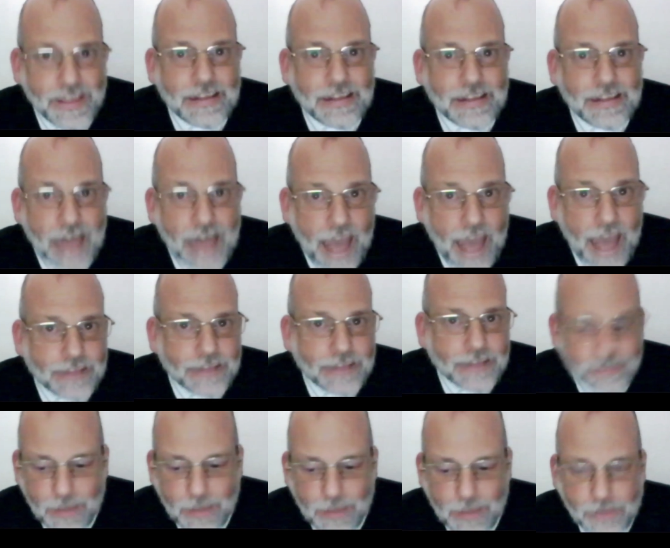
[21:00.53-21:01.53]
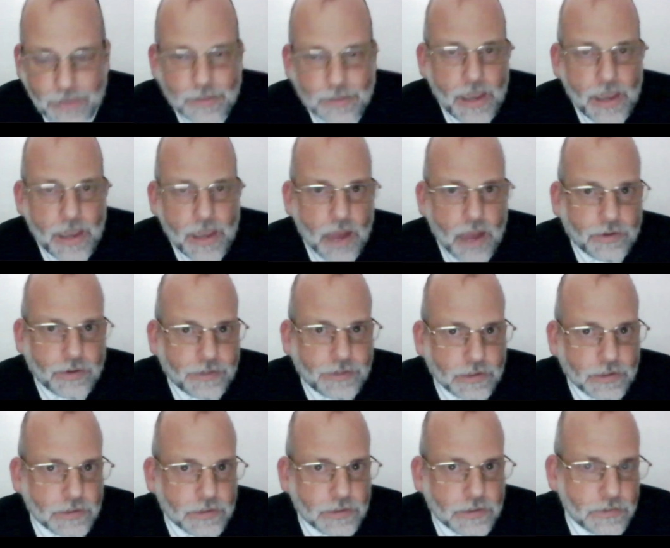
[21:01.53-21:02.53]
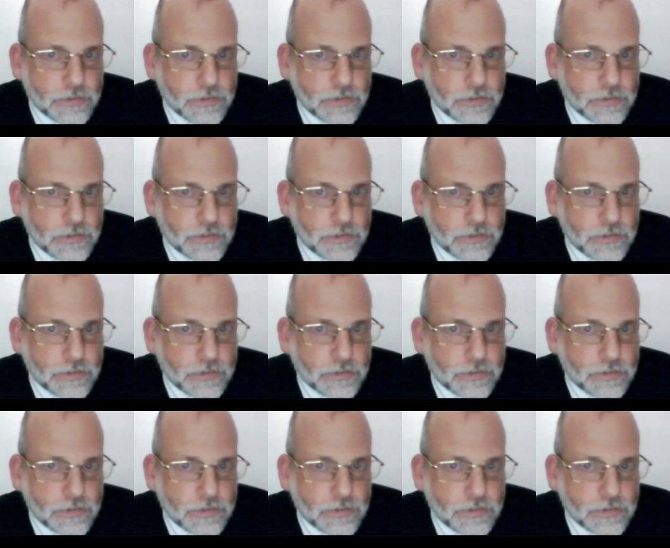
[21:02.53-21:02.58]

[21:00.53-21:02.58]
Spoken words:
deny it, does that make them a heretic?